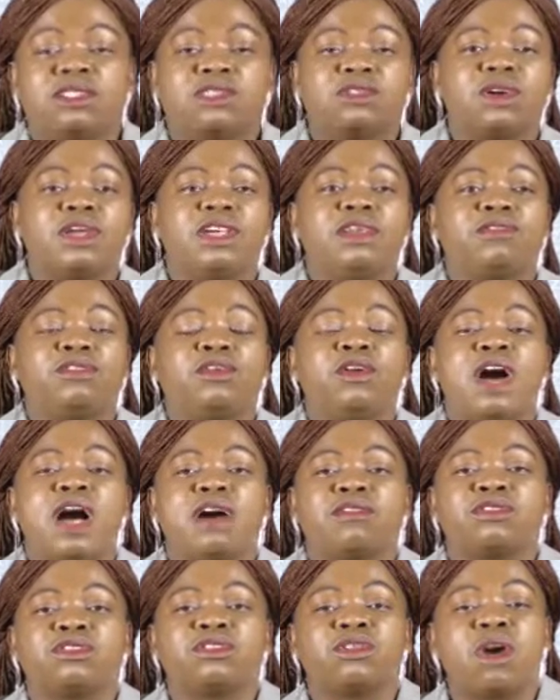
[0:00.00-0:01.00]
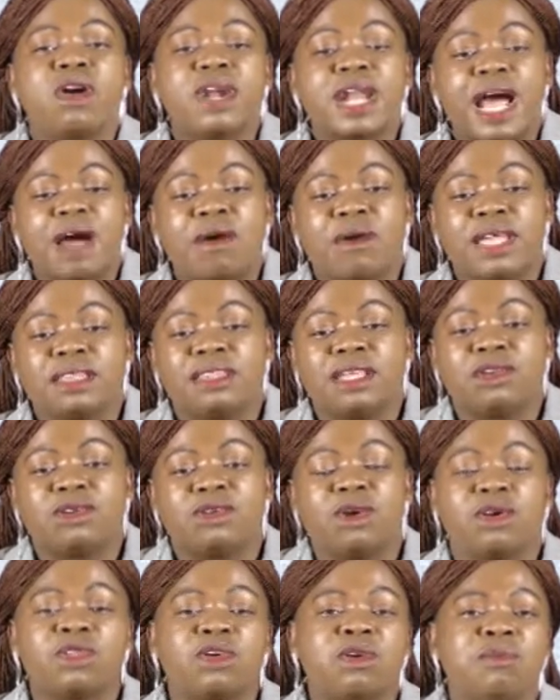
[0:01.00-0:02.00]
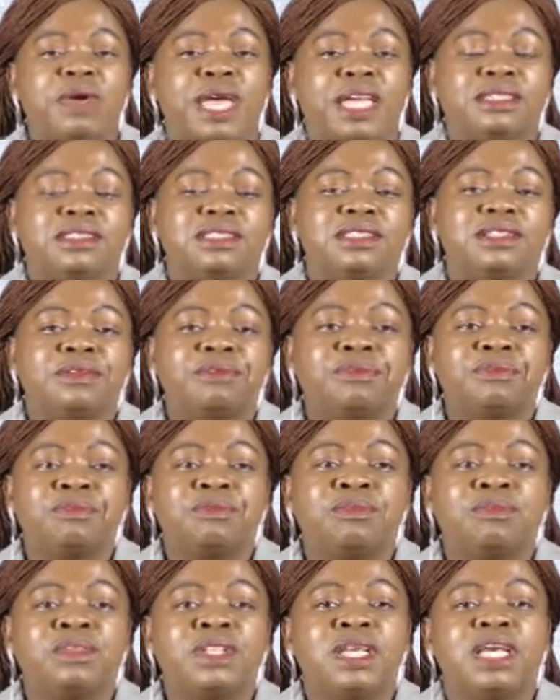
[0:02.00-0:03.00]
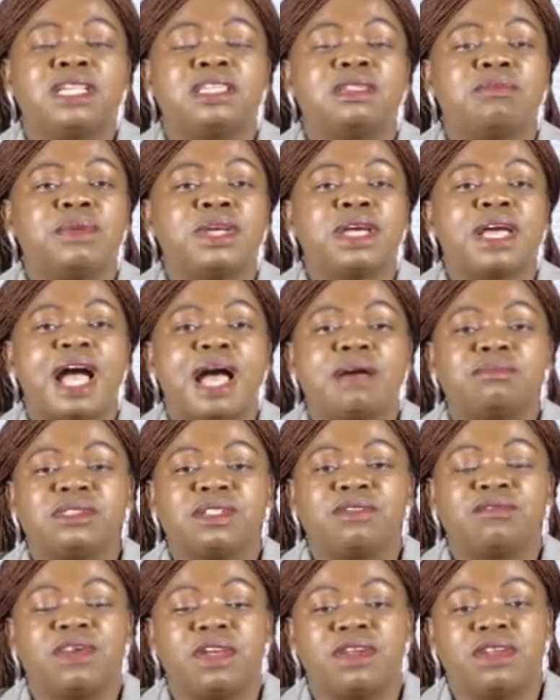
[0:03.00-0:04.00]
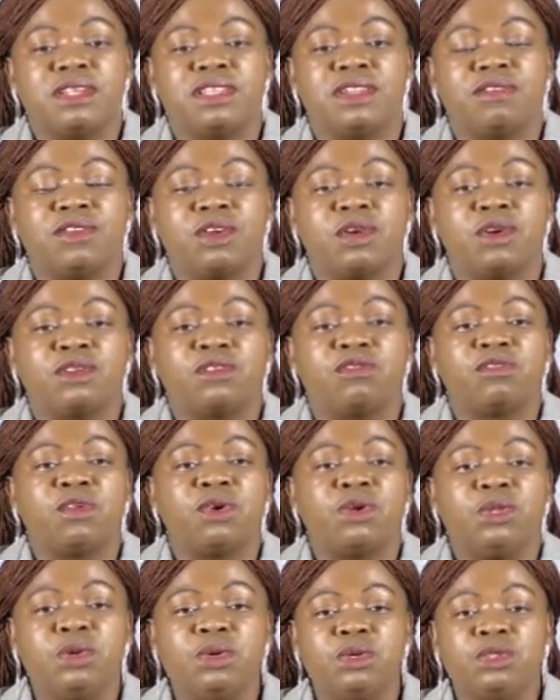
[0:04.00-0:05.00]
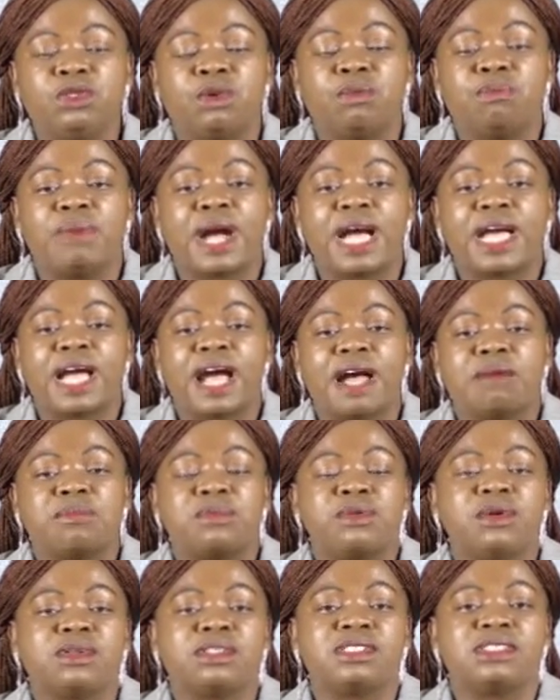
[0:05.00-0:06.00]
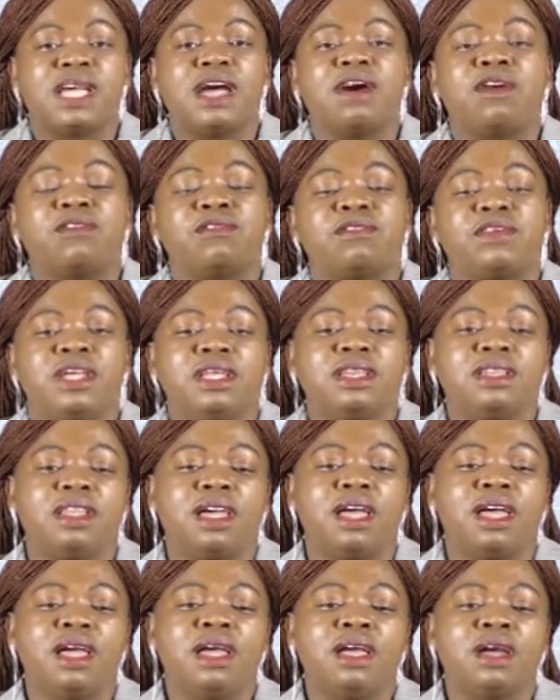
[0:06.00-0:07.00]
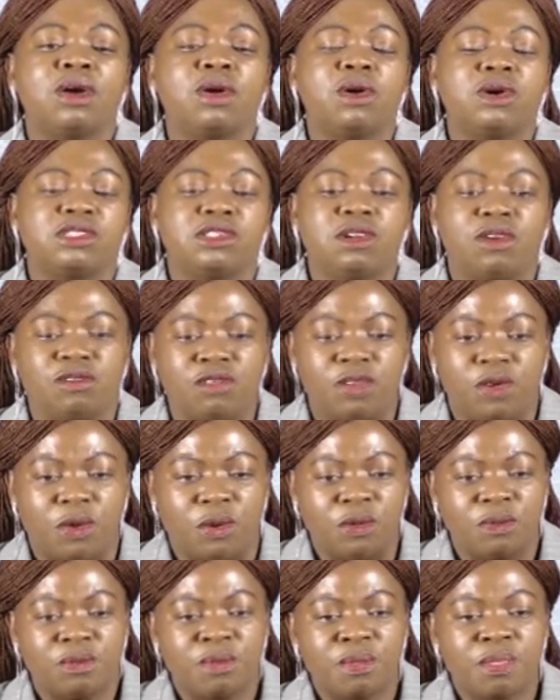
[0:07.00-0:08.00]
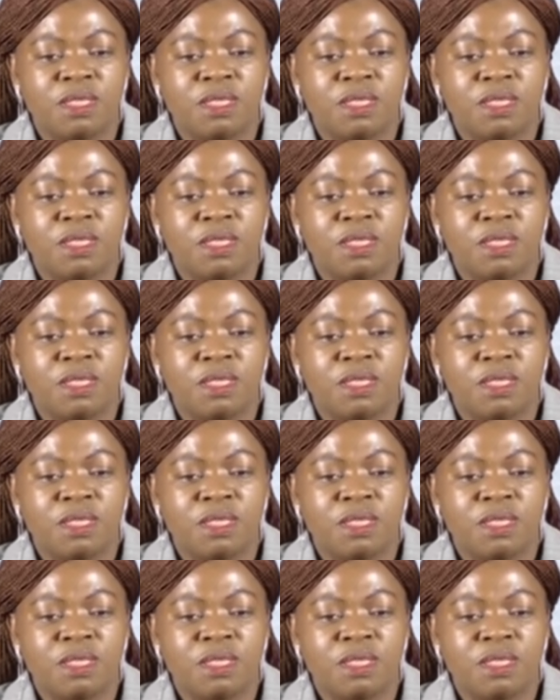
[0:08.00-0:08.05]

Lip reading: so if you have thrown away the document, it becomes very difficult for you to back up yourself in the courts of law.